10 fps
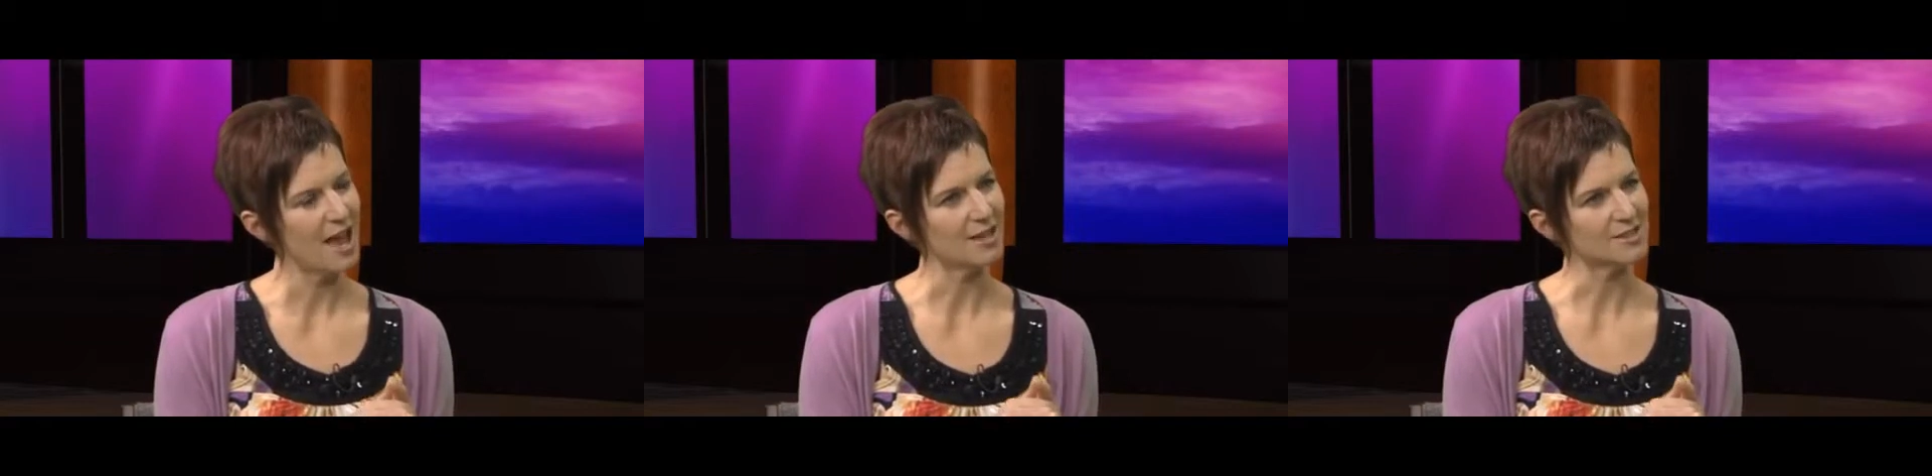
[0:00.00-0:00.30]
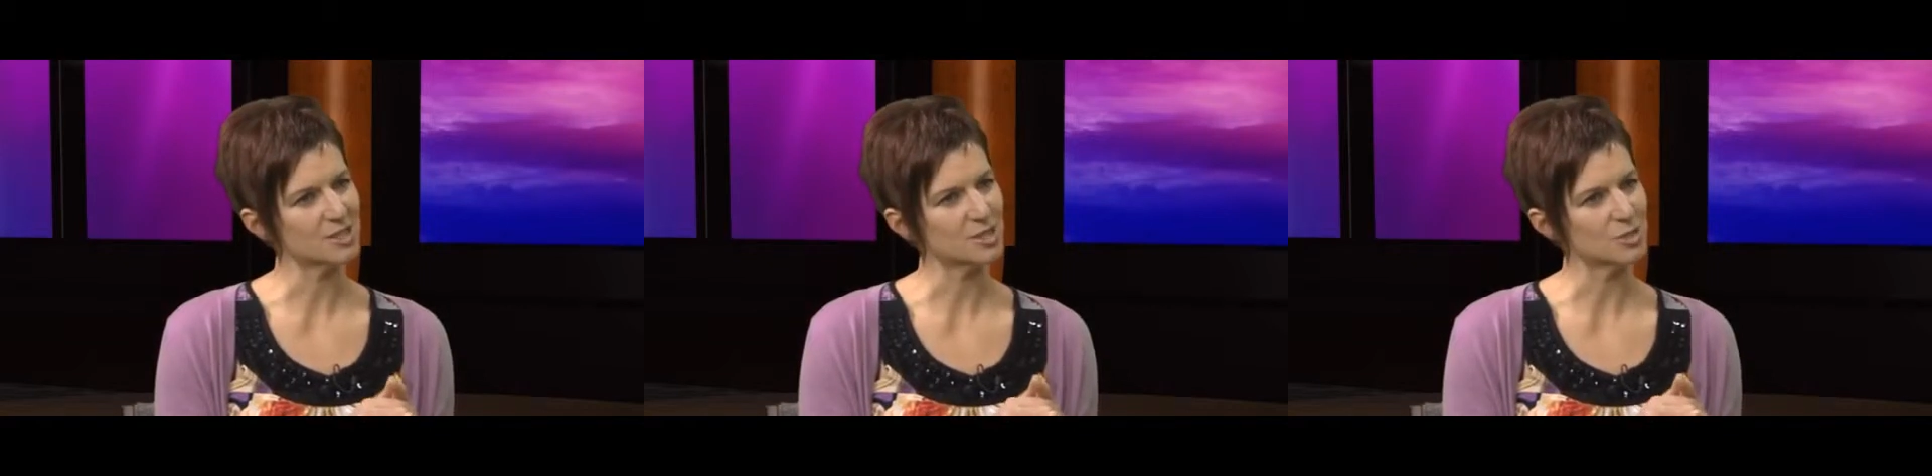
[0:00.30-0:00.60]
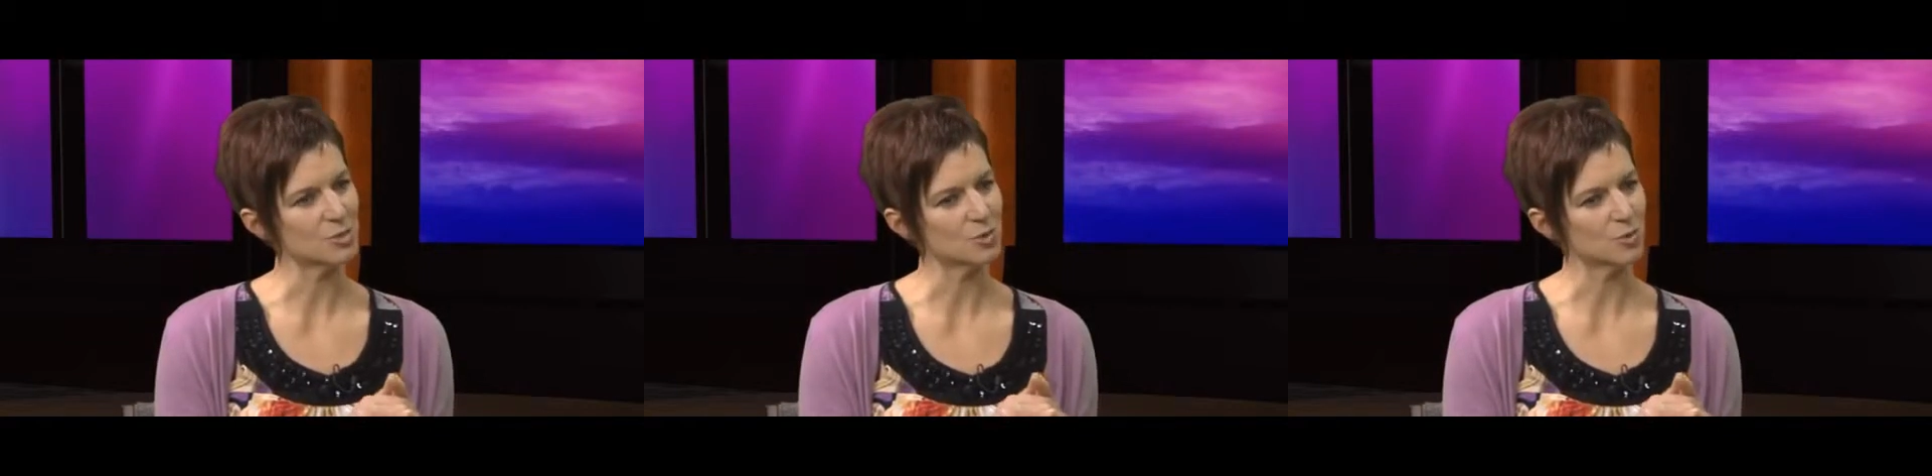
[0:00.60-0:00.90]
as
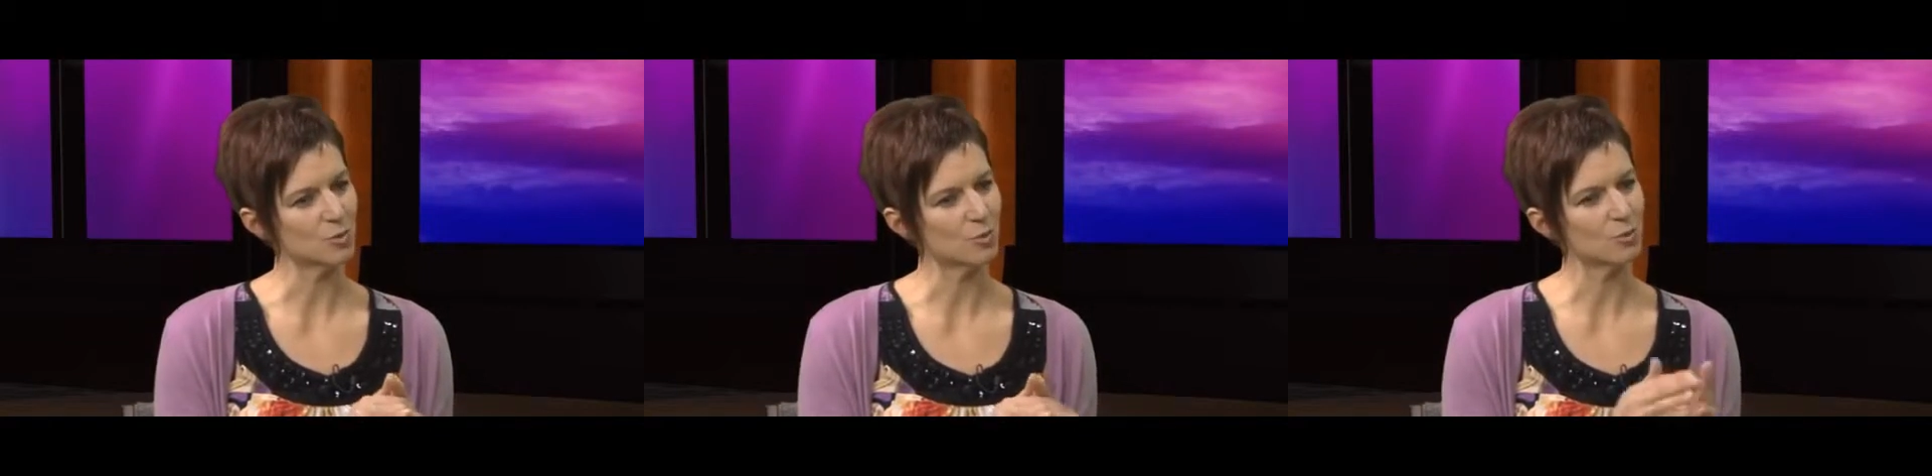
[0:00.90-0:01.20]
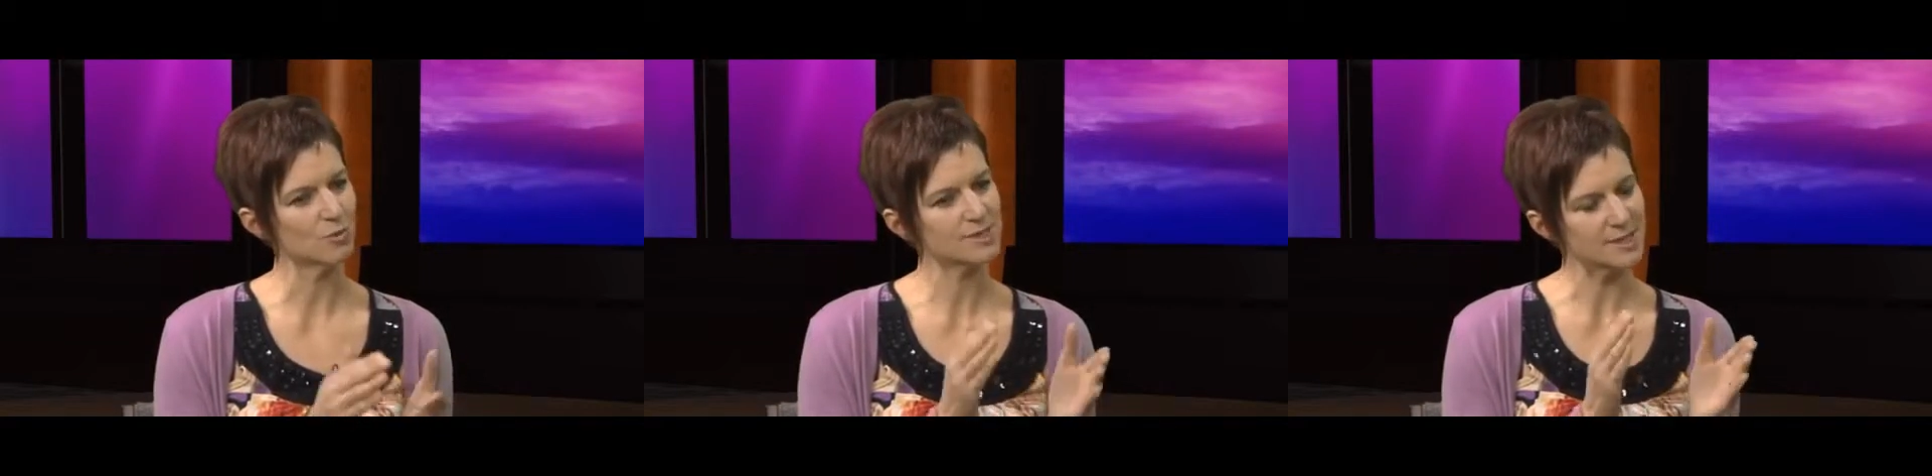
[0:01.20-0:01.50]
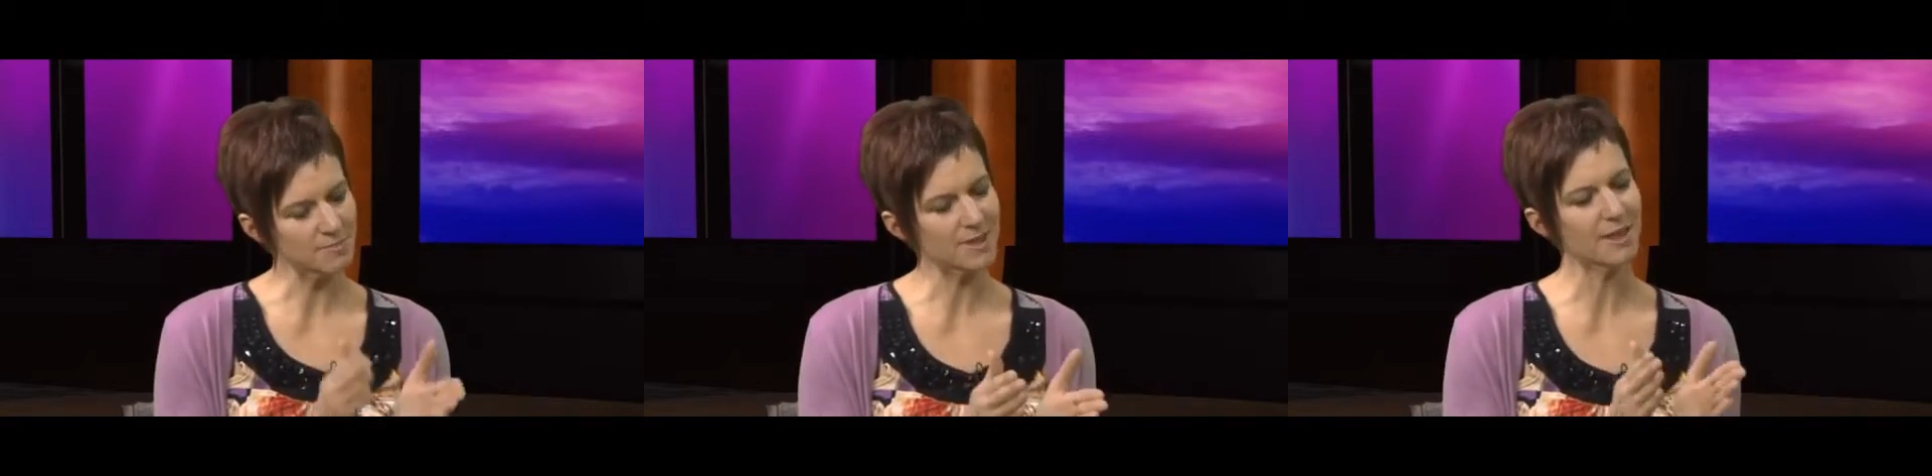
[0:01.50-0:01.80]
to
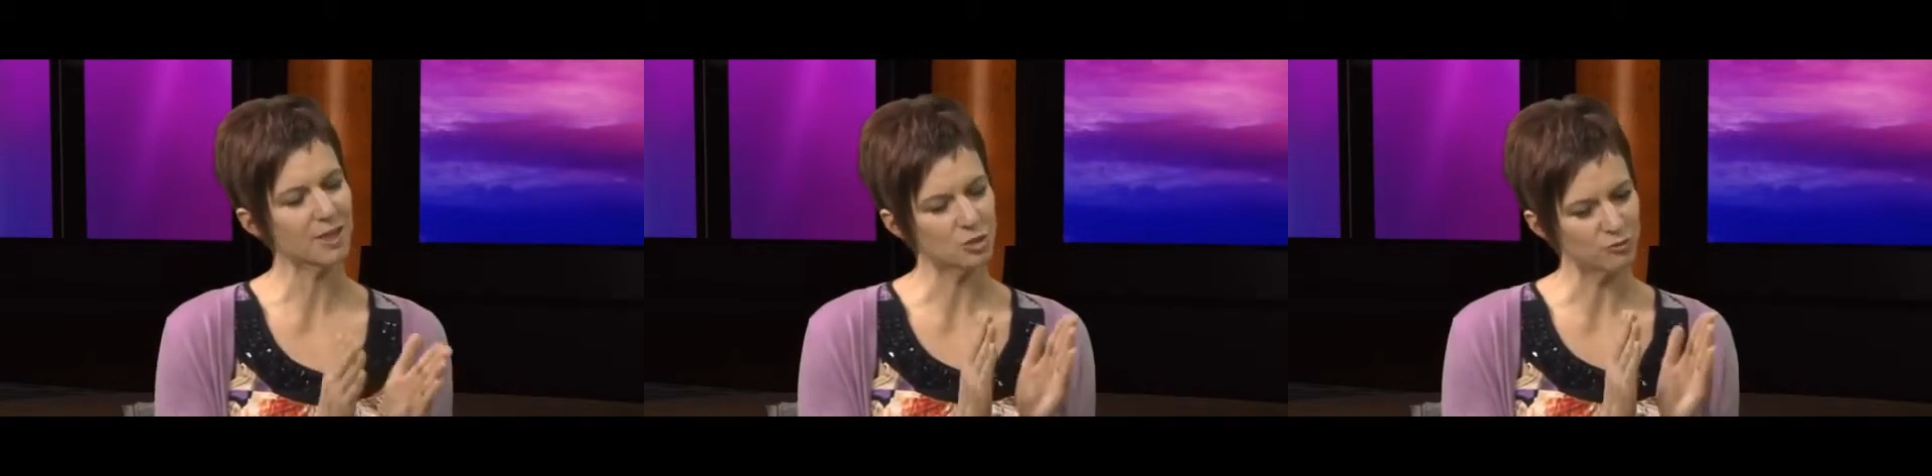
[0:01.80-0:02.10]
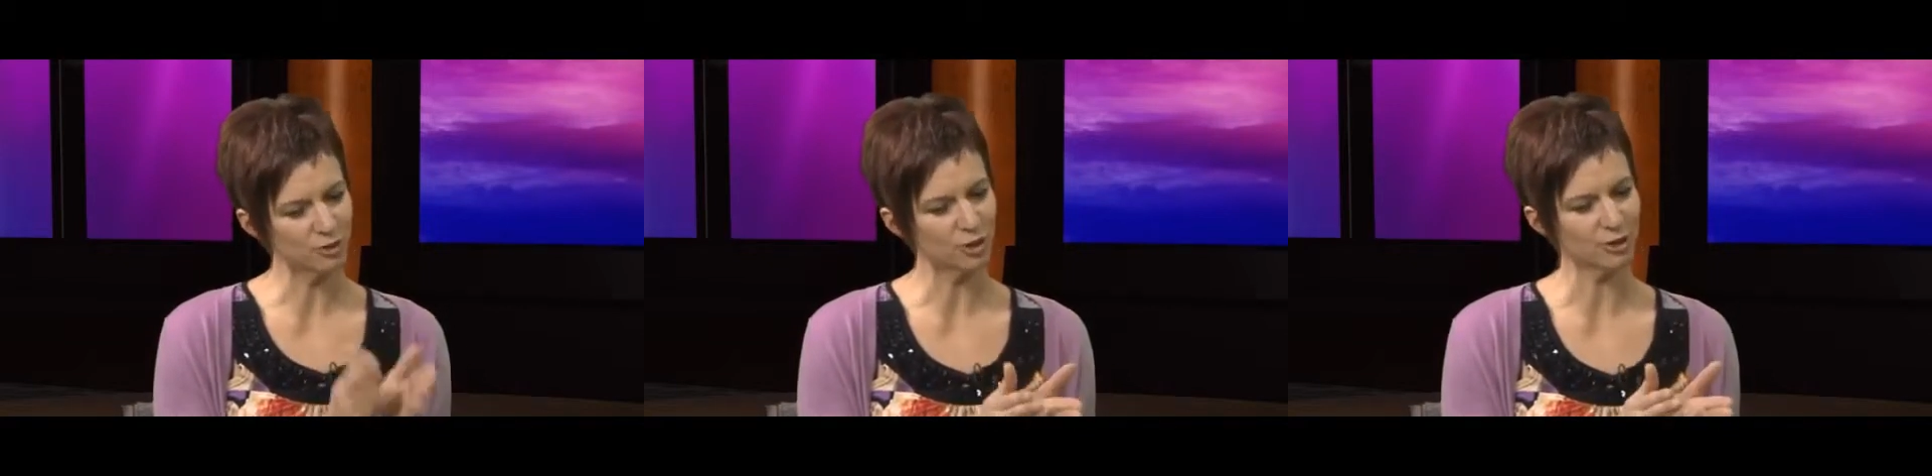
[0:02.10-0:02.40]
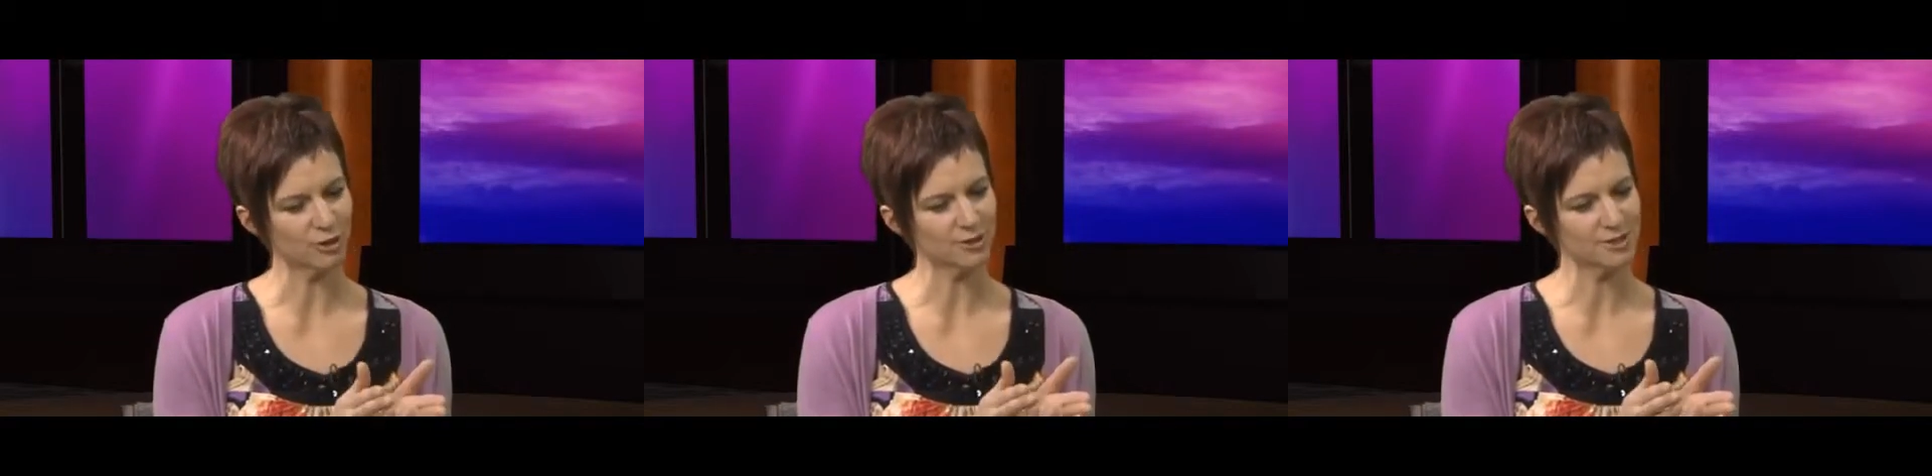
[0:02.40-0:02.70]
something that you've
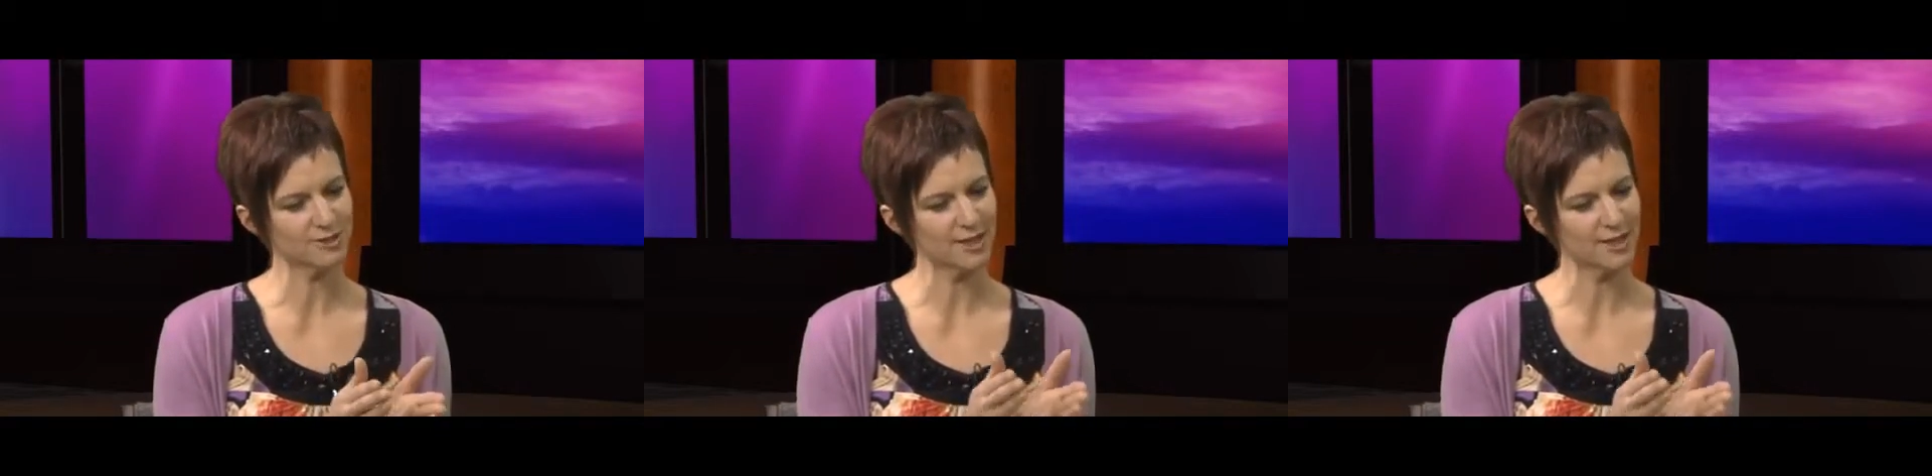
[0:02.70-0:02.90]
learned